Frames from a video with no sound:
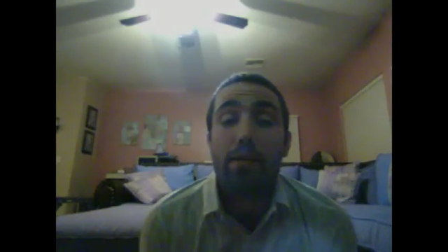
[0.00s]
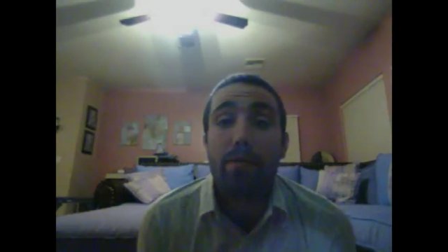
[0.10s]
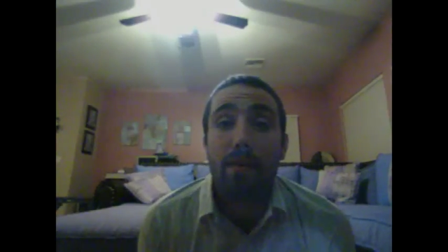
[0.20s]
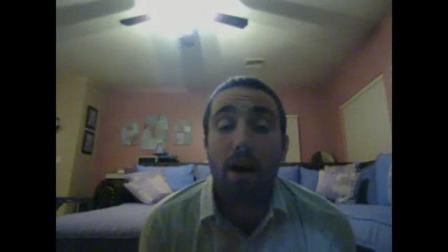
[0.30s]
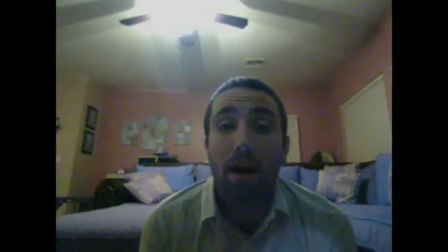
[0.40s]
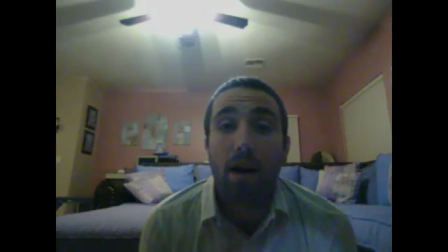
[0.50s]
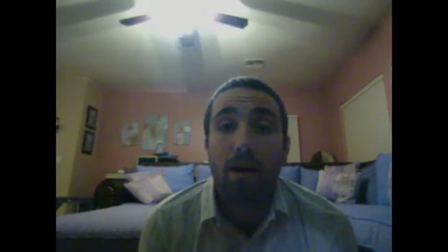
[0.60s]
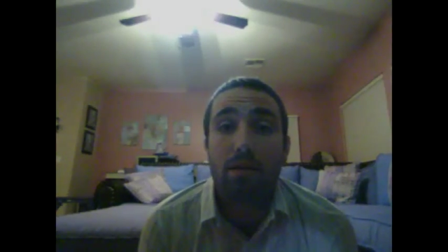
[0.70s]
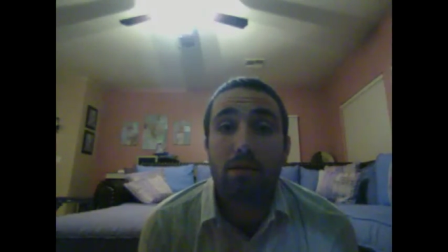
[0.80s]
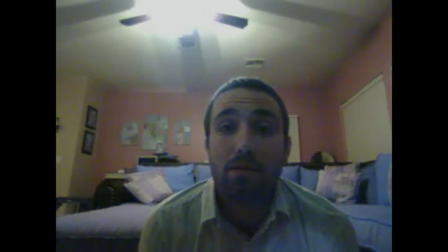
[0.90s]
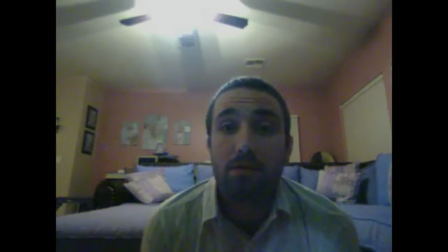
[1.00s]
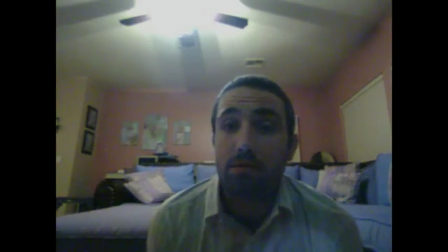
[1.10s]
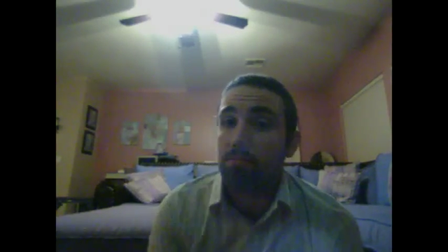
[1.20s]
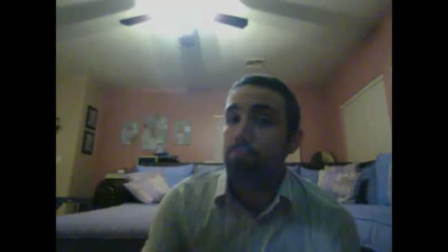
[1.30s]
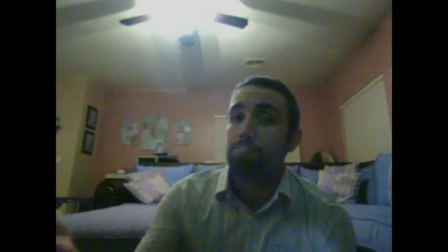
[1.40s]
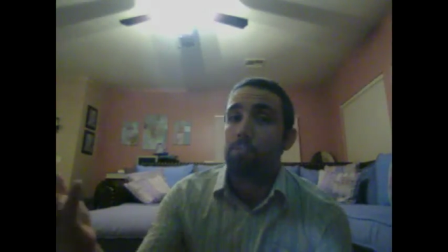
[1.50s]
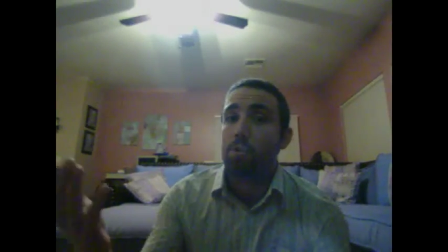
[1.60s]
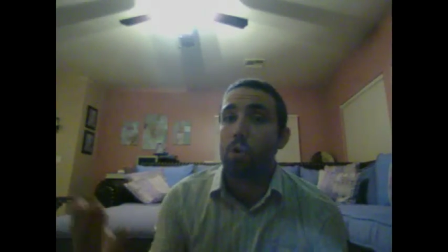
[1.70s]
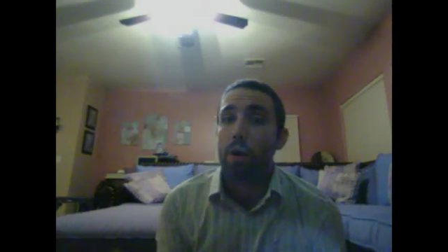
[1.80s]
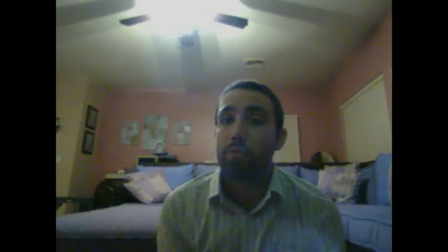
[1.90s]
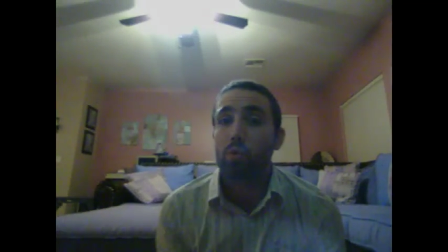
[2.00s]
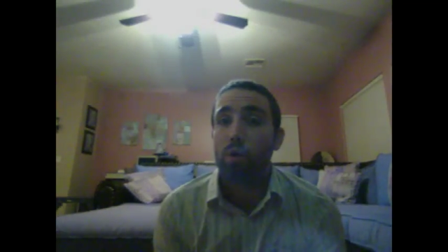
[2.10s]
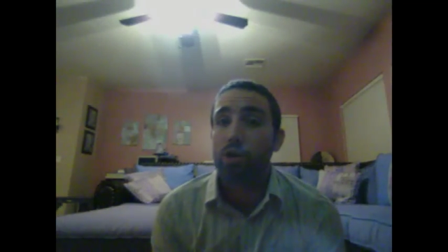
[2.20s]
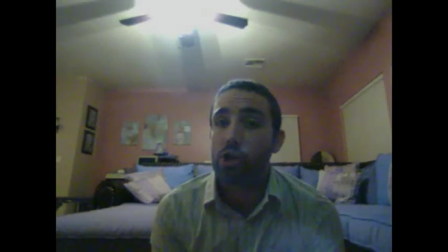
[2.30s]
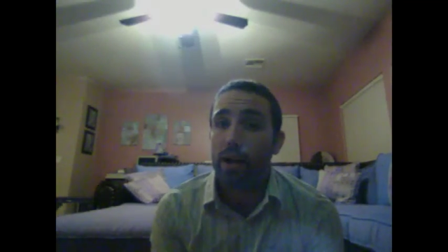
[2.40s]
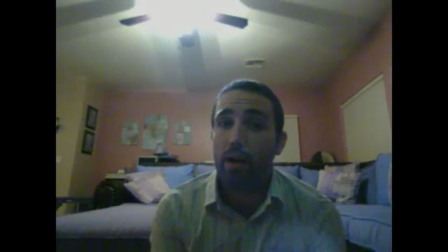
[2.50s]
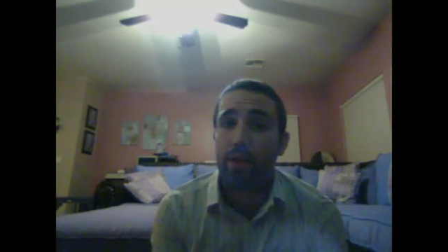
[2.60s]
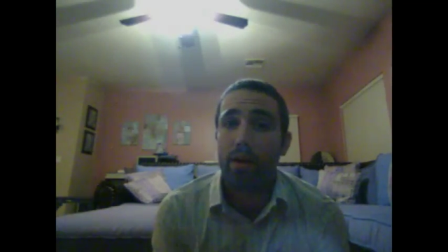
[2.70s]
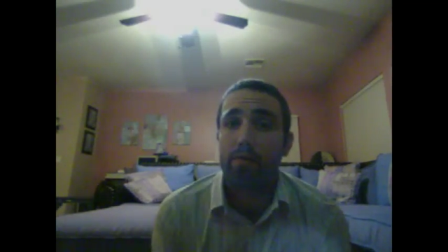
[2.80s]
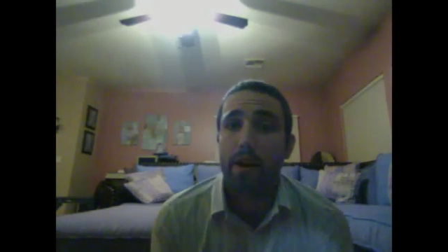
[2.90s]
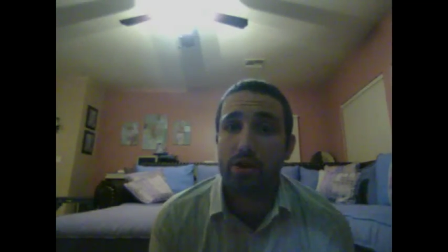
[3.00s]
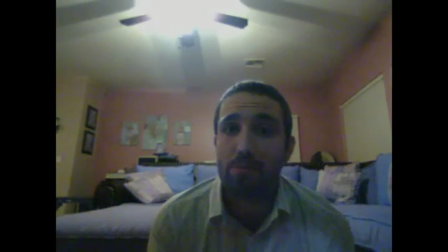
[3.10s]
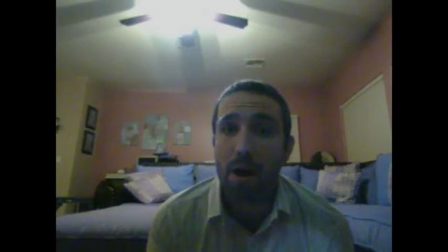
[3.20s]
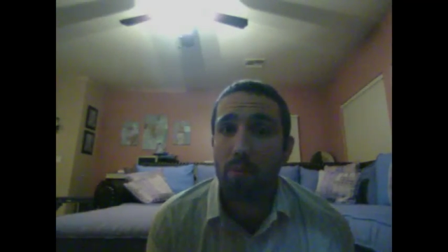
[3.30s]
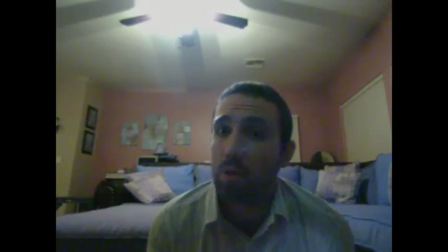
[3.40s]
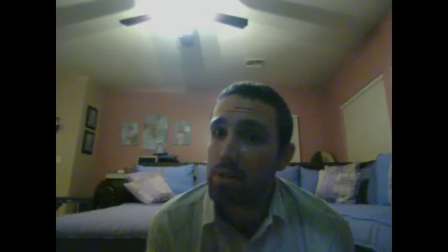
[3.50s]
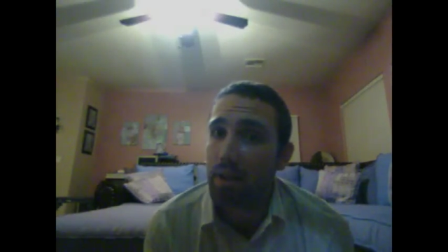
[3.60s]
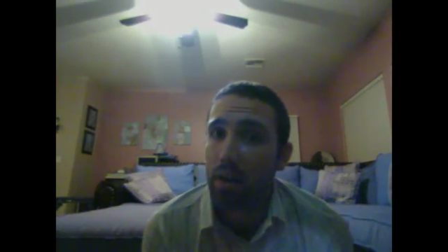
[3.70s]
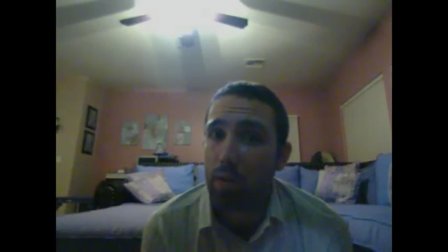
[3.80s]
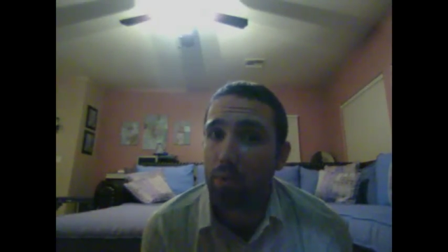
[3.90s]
If you happen to want to check out that infection map once I get